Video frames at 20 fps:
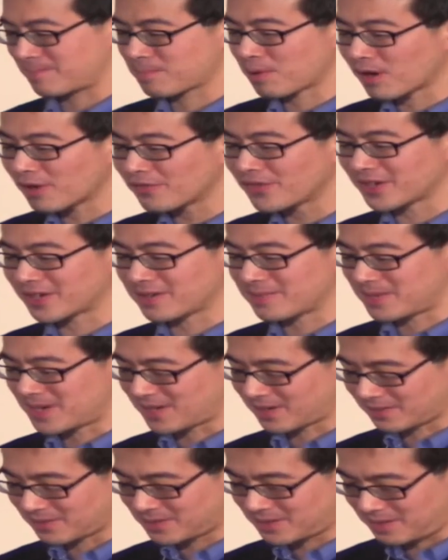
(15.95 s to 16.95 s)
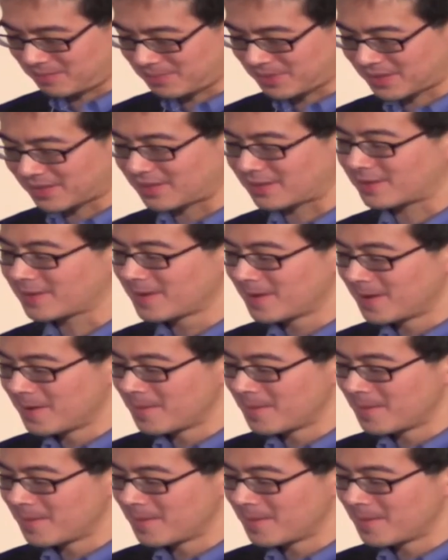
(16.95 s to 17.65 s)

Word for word: perfect democracy, but the,